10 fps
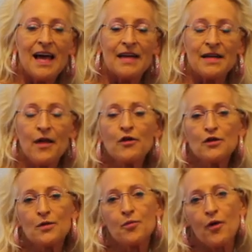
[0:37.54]
Another
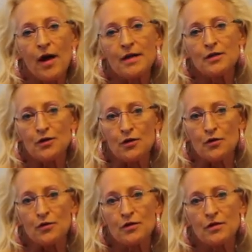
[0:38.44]
surprise
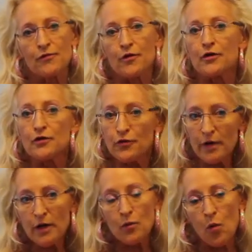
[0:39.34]
use for the
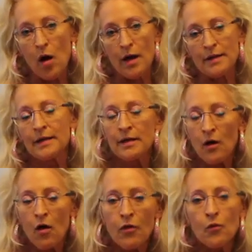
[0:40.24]
trigger wand,
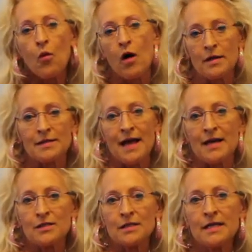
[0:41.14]
and all the wands
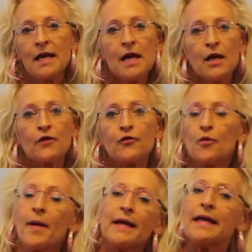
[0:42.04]
actually, is for
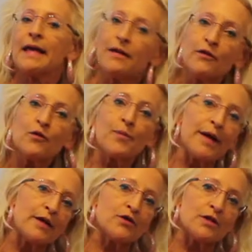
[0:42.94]
my cancer
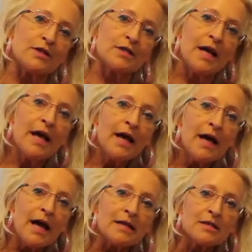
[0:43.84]
patients.
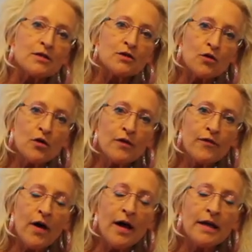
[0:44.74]
As a
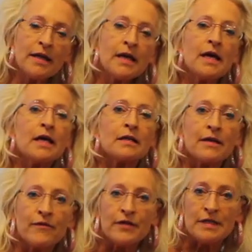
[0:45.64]
certified
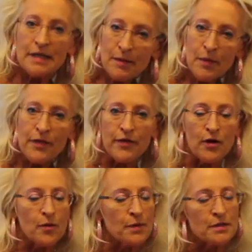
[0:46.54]
lymphedema
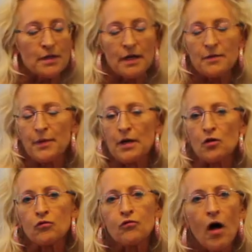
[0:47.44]
therapist, I spend
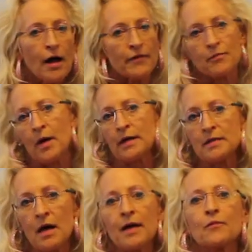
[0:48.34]
a lot of my
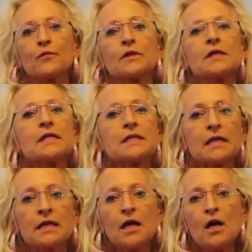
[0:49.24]
time
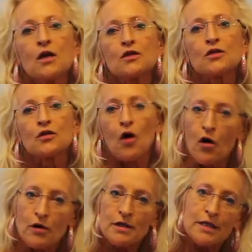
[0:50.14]
releasing
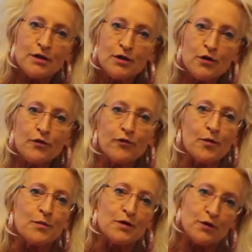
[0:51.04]
scar tissue
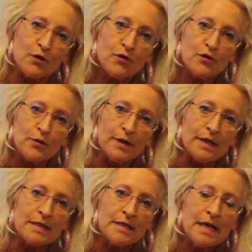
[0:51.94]
from
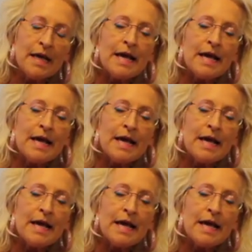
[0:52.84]
surgeries